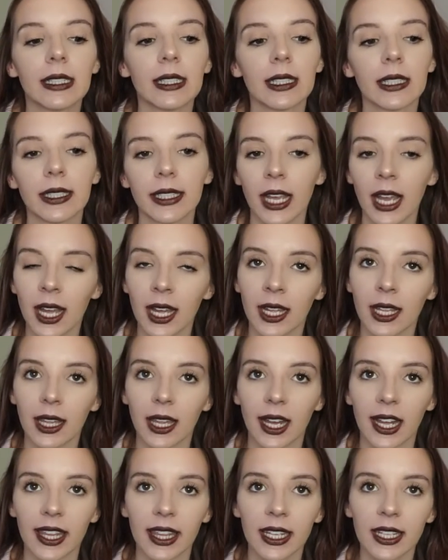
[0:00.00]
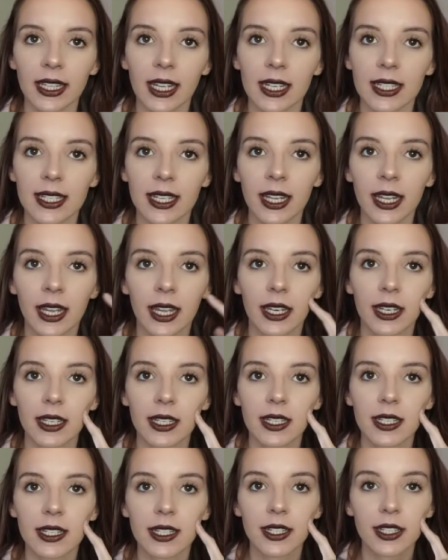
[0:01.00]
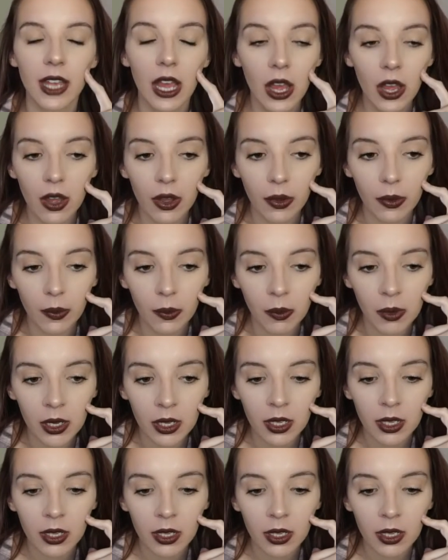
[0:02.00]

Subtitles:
yeah, I think that's it. So